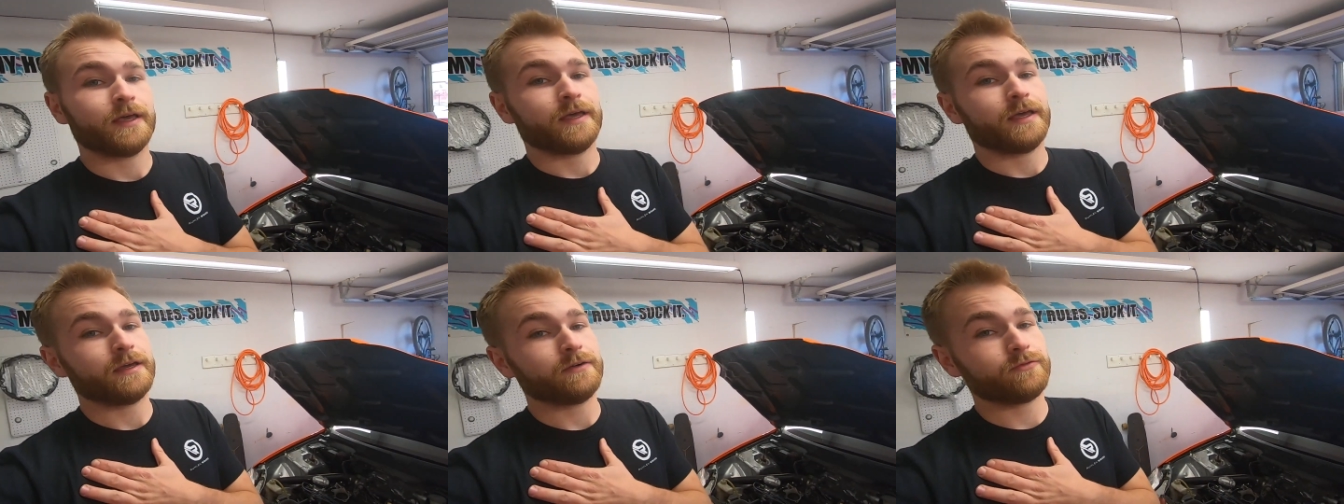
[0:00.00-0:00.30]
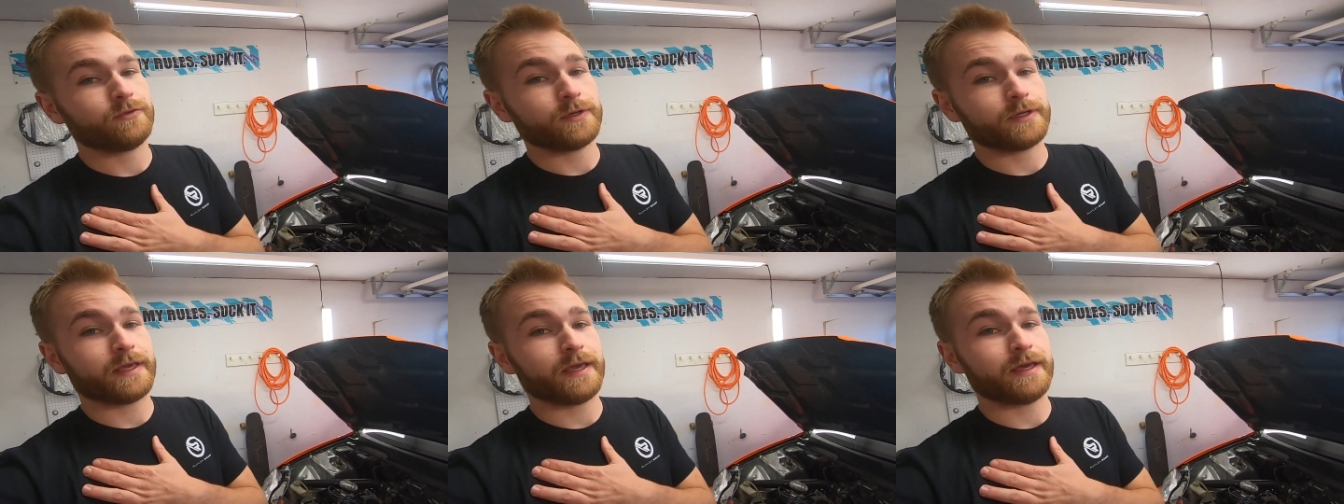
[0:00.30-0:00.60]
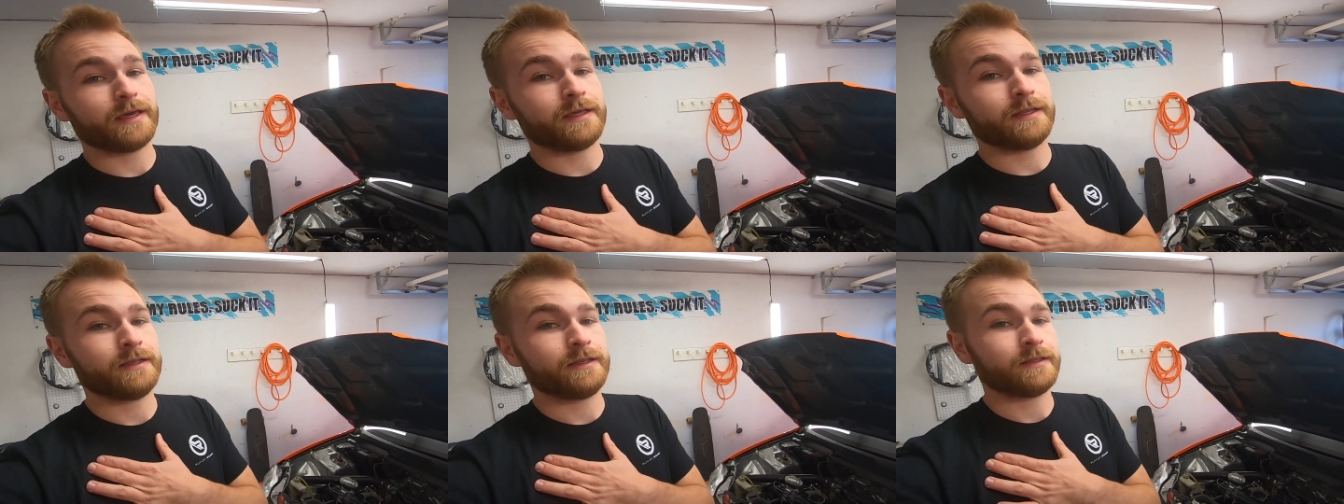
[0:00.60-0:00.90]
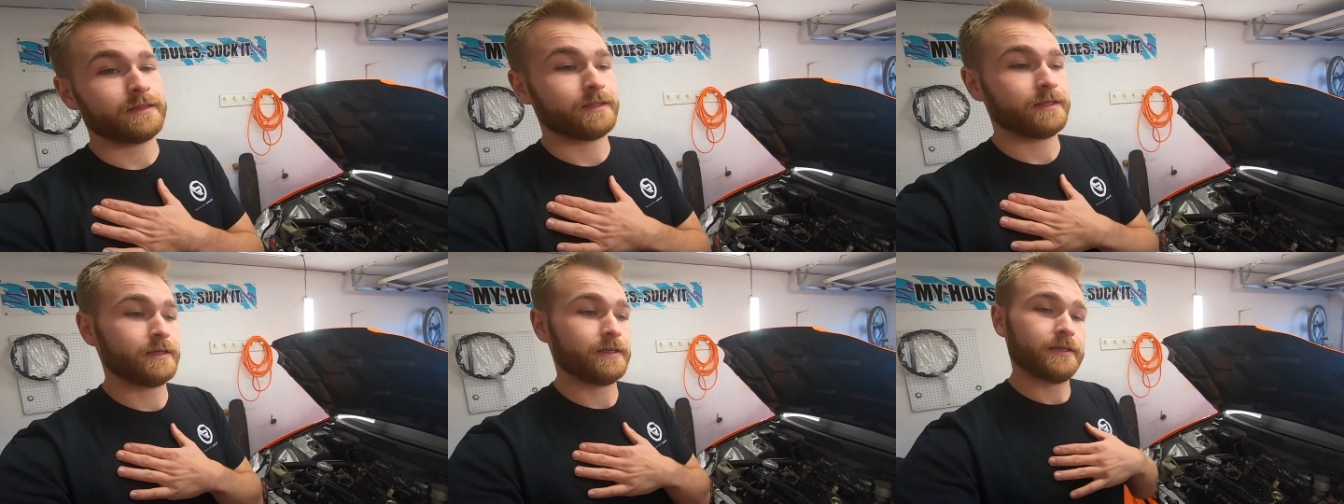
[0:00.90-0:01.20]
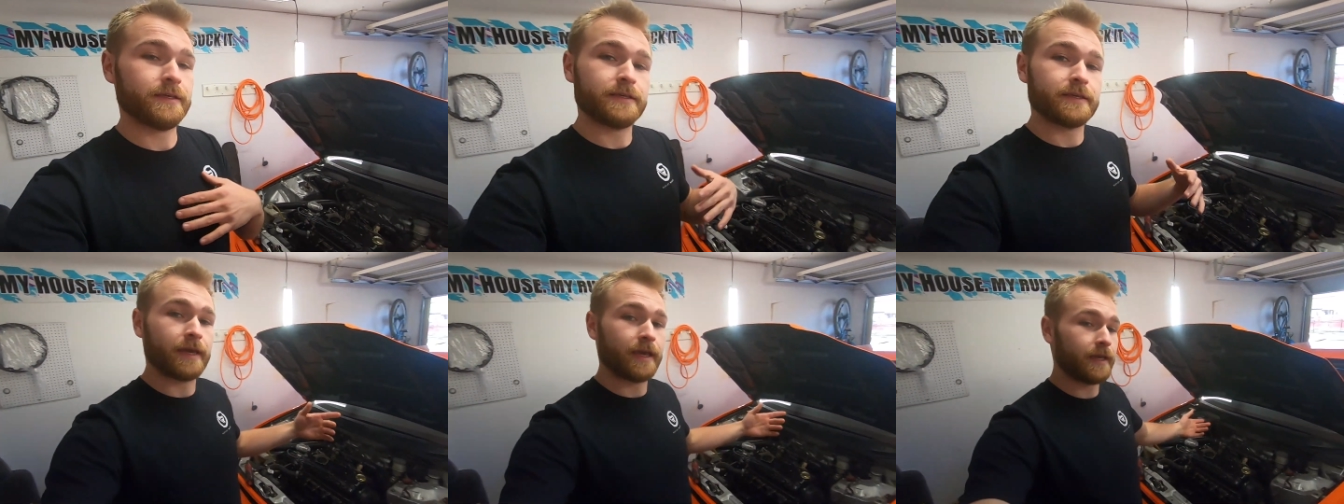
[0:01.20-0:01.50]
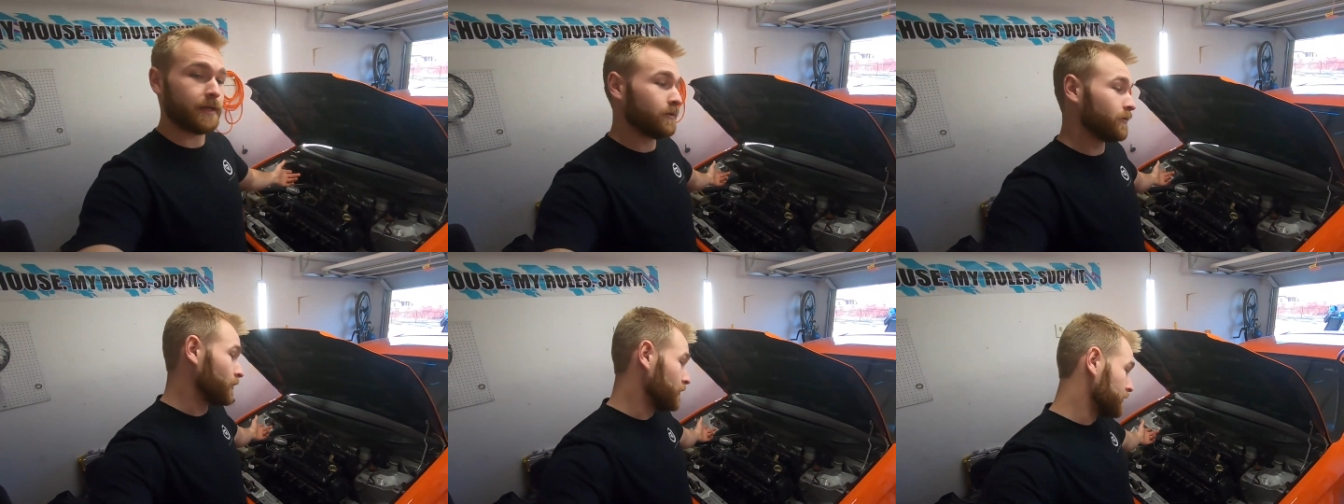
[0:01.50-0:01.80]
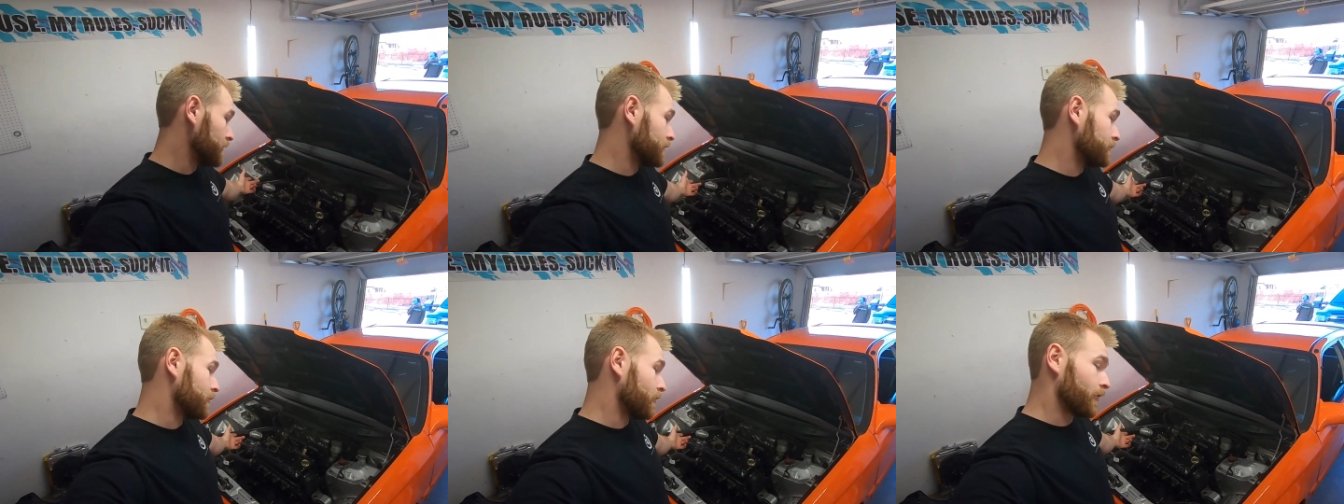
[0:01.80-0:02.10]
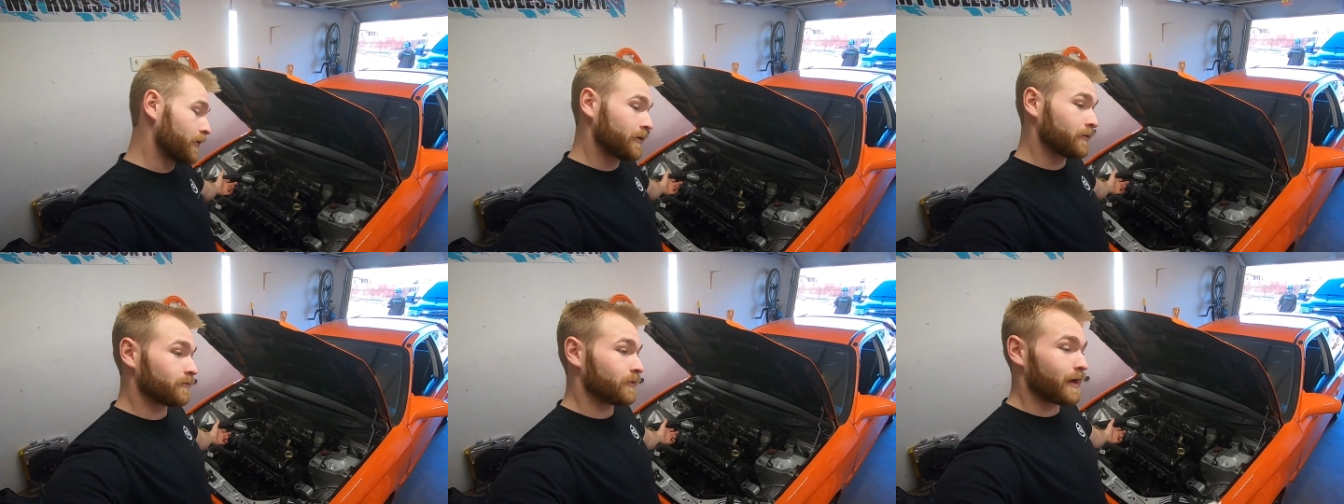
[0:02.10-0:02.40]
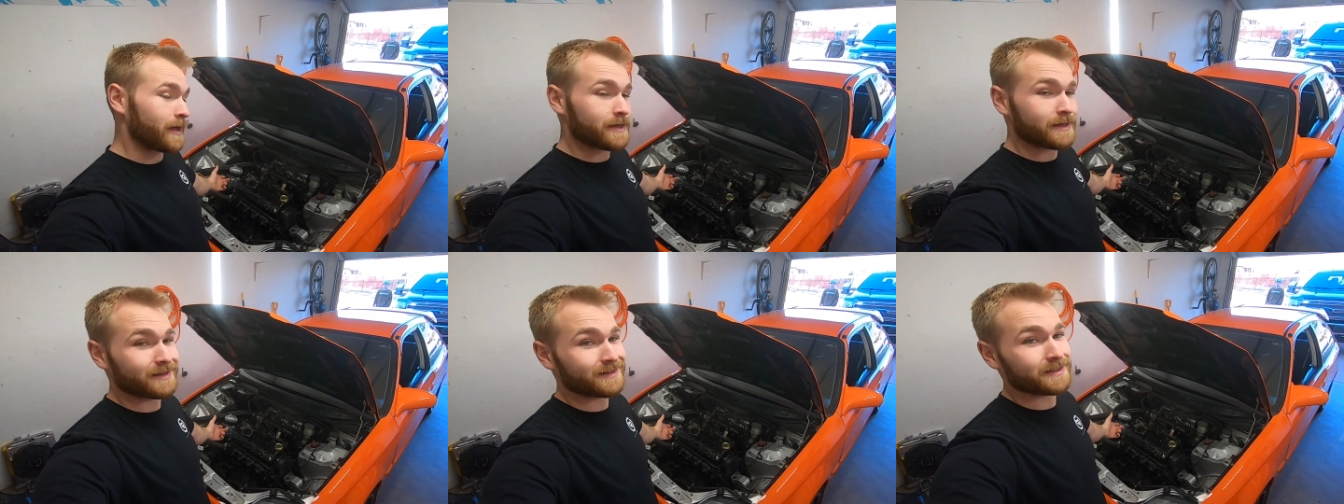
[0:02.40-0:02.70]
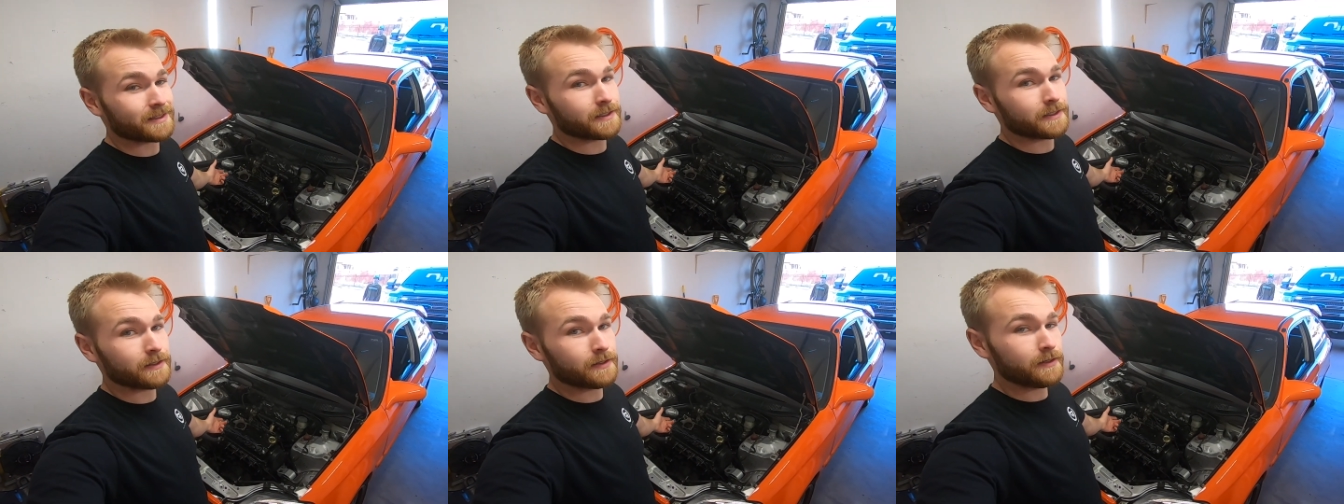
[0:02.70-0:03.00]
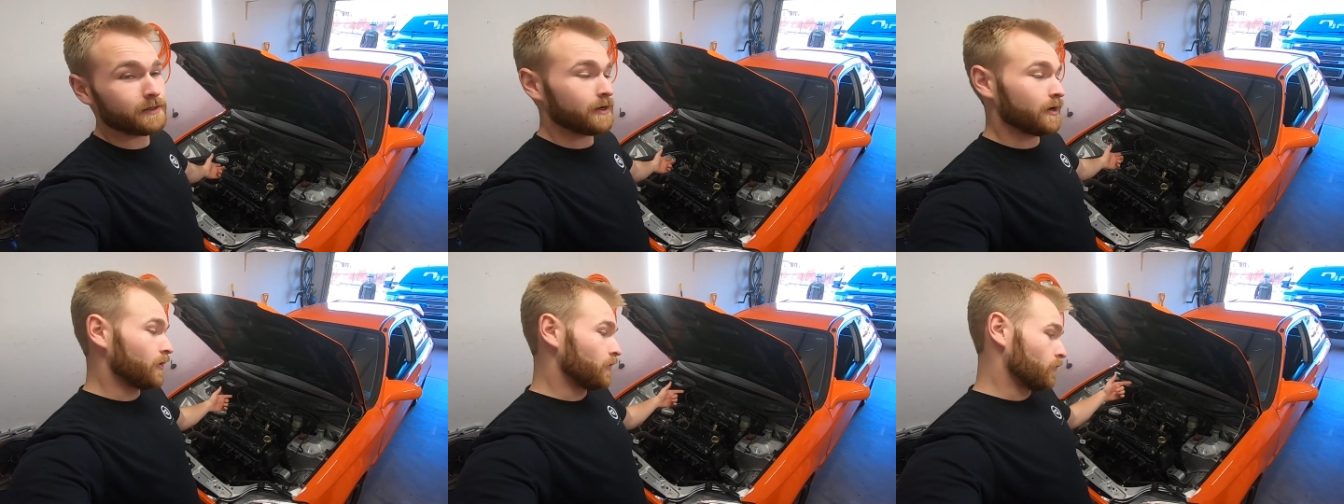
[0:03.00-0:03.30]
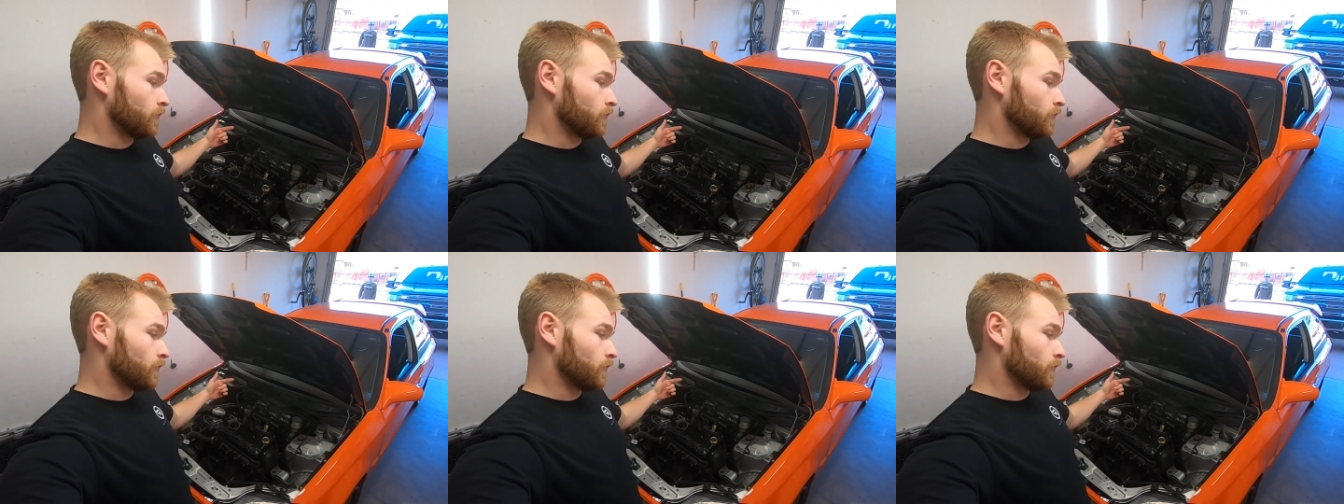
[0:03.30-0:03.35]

If we can, the K will end up going right into here.